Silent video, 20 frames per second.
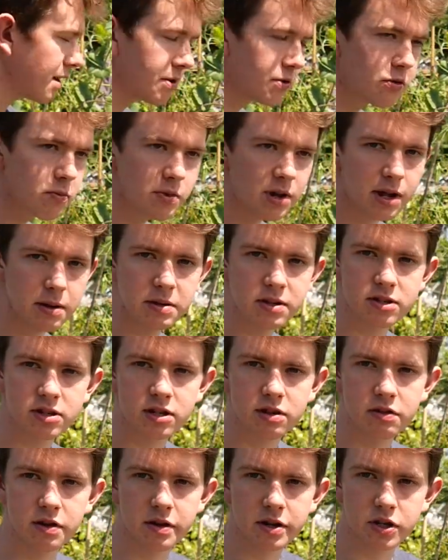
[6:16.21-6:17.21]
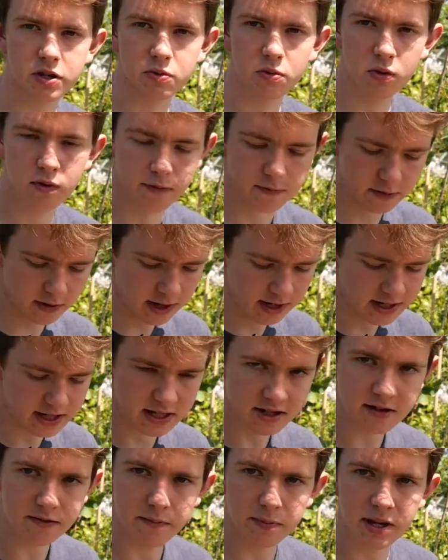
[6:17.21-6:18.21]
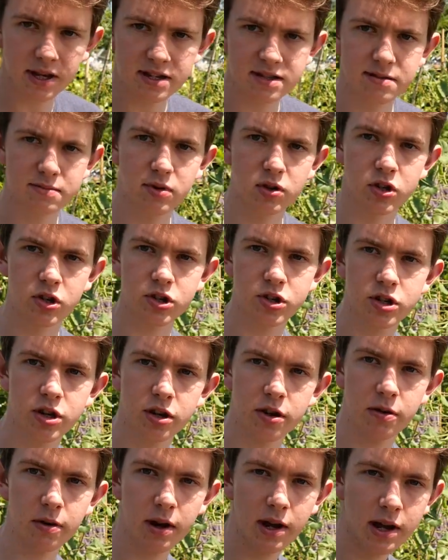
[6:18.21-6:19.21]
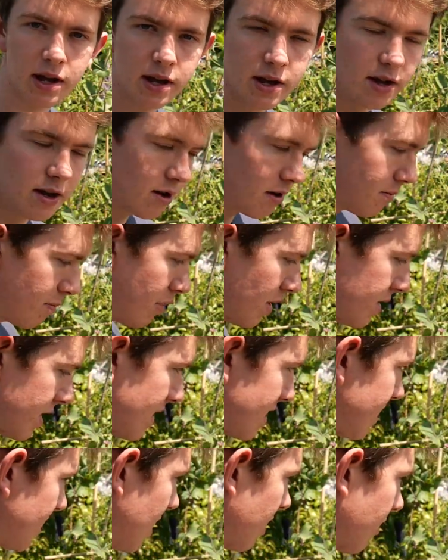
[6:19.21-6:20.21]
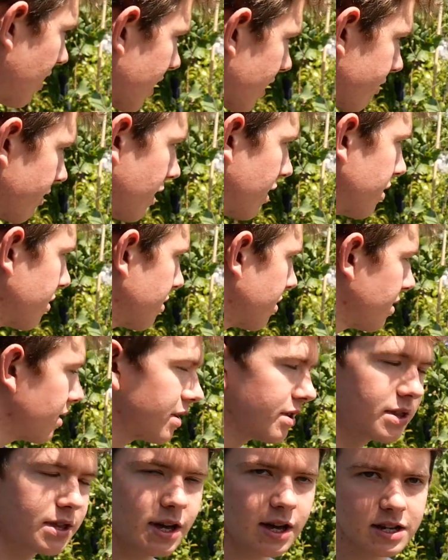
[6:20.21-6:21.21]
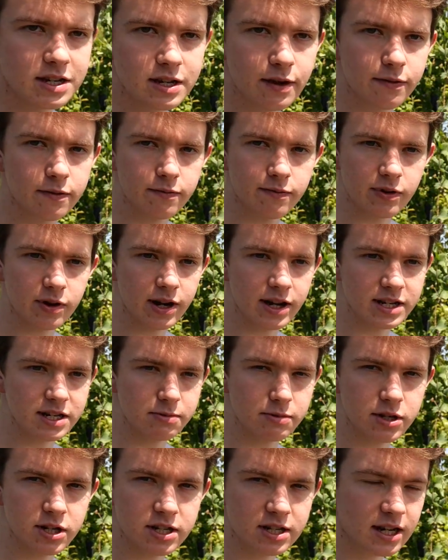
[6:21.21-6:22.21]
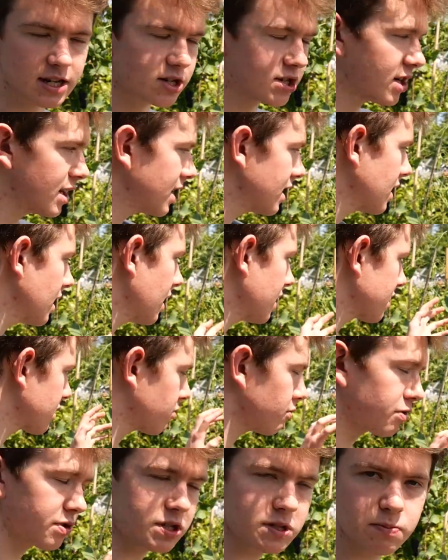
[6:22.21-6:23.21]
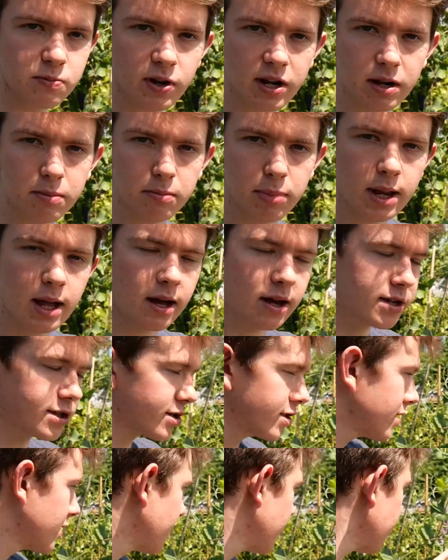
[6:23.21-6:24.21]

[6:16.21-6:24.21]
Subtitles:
Normally I'm used to growing dwarf varieties of peas and Monge 2, but this year I grew a different variety, which is actually called Spring Blush,